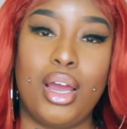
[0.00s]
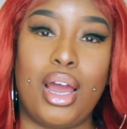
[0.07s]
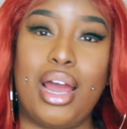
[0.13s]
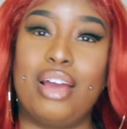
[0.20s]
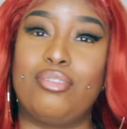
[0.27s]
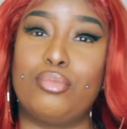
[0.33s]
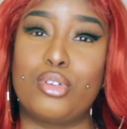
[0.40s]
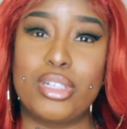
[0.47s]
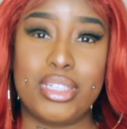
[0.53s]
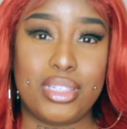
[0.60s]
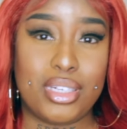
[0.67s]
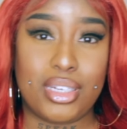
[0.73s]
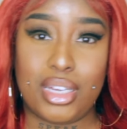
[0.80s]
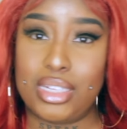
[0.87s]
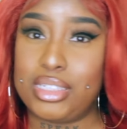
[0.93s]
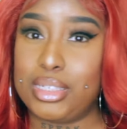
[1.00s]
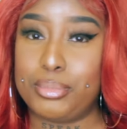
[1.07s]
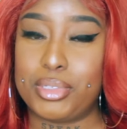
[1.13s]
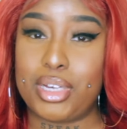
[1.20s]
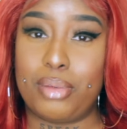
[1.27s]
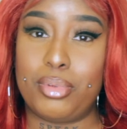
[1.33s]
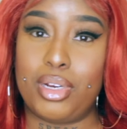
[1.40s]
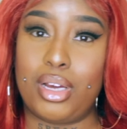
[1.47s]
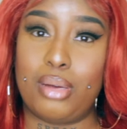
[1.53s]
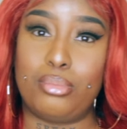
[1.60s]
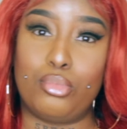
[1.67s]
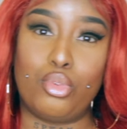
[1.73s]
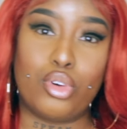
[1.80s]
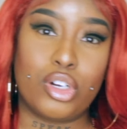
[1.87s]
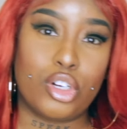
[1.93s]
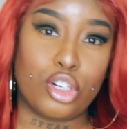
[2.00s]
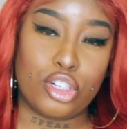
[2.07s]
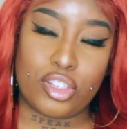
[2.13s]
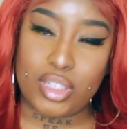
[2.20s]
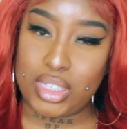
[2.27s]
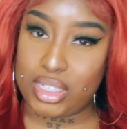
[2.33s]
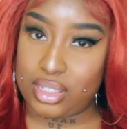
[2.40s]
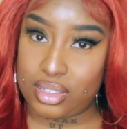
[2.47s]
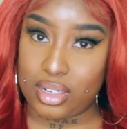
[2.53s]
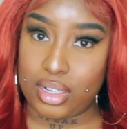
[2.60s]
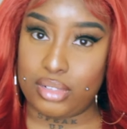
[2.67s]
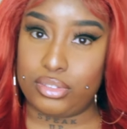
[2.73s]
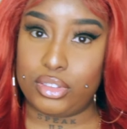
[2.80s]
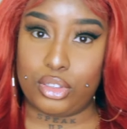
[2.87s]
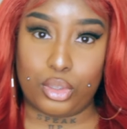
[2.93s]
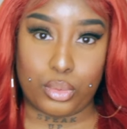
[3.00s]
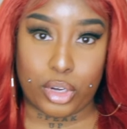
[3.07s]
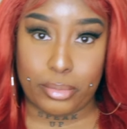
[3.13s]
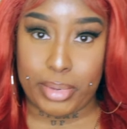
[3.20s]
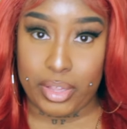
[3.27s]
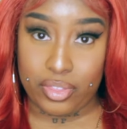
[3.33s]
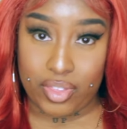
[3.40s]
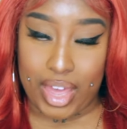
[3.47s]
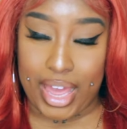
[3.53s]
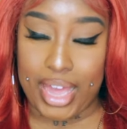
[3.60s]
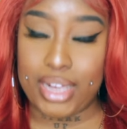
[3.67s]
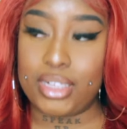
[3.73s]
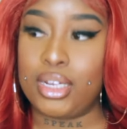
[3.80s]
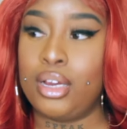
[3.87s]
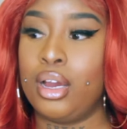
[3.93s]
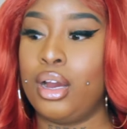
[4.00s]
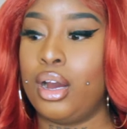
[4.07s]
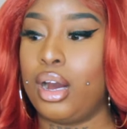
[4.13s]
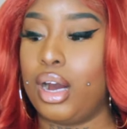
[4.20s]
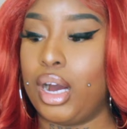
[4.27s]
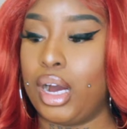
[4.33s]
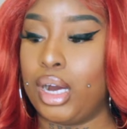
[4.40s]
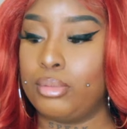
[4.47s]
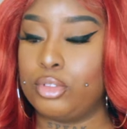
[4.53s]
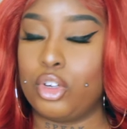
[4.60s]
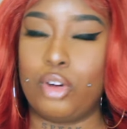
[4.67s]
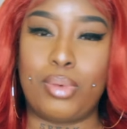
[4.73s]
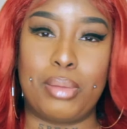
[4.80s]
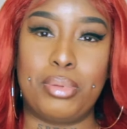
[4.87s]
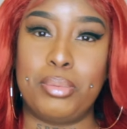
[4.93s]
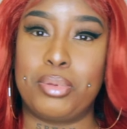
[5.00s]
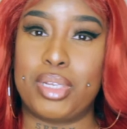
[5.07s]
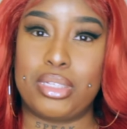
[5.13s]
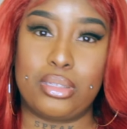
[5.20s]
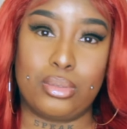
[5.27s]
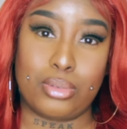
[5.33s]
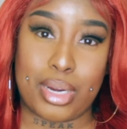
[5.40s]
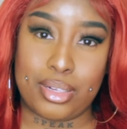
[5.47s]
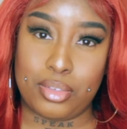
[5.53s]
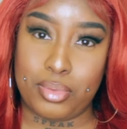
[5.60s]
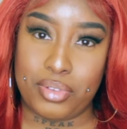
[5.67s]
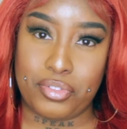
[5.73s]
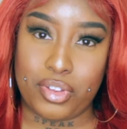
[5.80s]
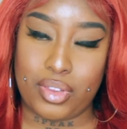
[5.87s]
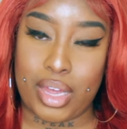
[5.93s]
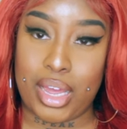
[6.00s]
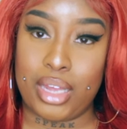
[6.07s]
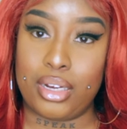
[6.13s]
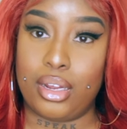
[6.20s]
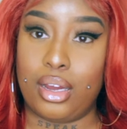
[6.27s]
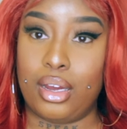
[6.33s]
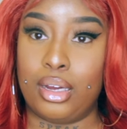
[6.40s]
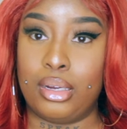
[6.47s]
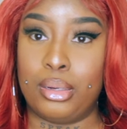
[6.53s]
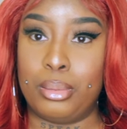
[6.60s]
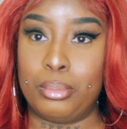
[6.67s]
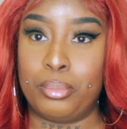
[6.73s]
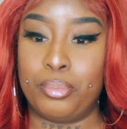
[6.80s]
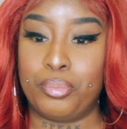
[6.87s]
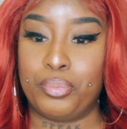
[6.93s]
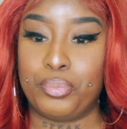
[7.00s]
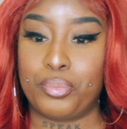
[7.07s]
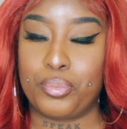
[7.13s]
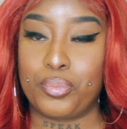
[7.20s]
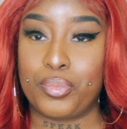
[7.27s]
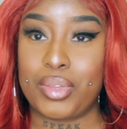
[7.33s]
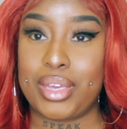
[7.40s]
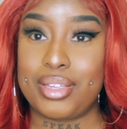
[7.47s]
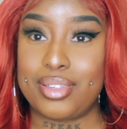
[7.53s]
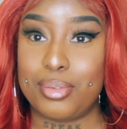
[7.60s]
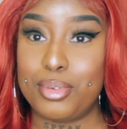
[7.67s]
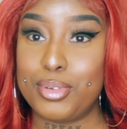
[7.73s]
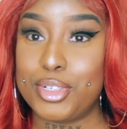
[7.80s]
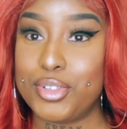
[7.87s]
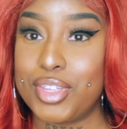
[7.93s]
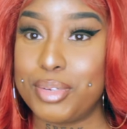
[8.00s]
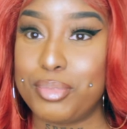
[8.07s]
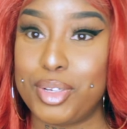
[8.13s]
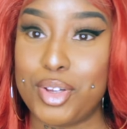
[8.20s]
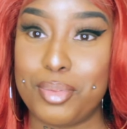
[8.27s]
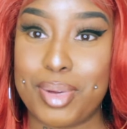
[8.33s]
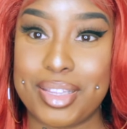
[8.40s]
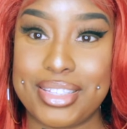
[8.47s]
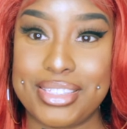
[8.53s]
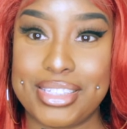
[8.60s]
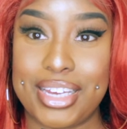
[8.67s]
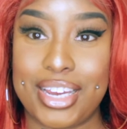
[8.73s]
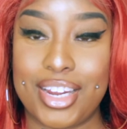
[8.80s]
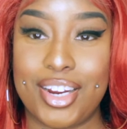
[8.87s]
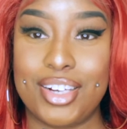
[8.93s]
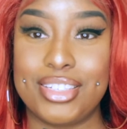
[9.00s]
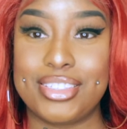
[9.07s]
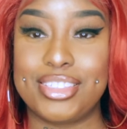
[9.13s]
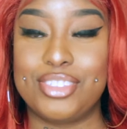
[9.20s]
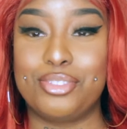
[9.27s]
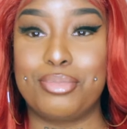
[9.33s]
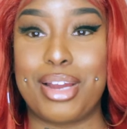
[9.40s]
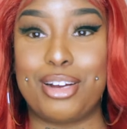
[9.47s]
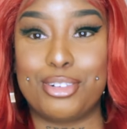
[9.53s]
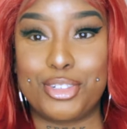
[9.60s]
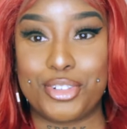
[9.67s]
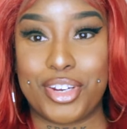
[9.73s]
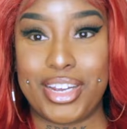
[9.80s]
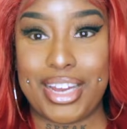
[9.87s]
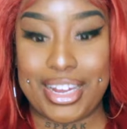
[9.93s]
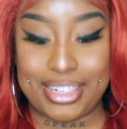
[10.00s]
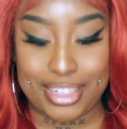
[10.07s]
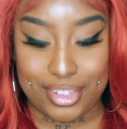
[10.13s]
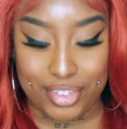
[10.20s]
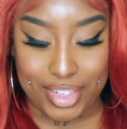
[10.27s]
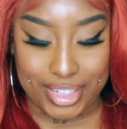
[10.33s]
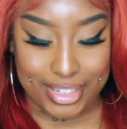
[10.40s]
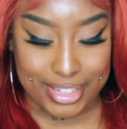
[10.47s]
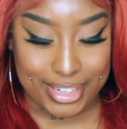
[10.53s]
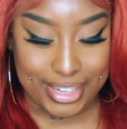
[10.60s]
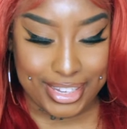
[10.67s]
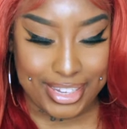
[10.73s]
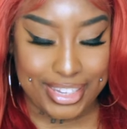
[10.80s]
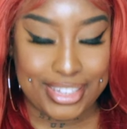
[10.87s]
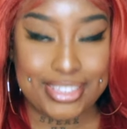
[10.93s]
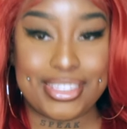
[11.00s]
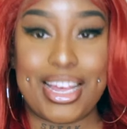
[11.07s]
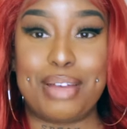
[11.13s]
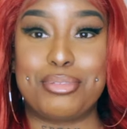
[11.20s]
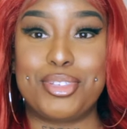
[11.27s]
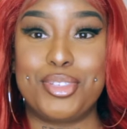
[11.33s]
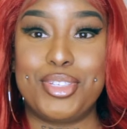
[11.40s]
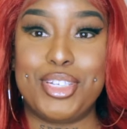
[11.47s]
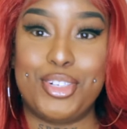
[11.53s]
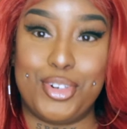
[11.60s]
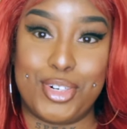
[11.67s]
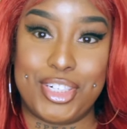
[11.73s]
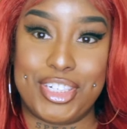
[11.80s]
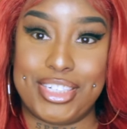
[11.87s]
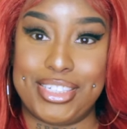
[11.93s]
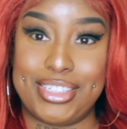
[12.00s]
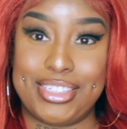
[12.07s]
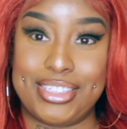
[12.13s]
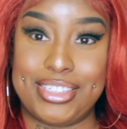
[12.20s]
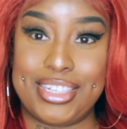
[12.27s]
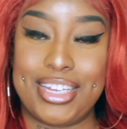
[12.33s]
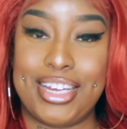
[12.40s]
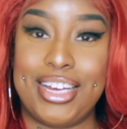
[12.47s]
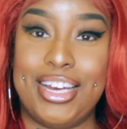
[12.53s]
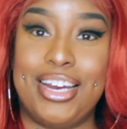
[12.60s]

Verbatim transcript: I have more CNA tips coming up, more nursing stuff, so don't worry about that. Um, to all my people that subscribe to me for that. Um, tell me what you think below about this hair. This is from Outre. I love it. It's absolutely gorgeous.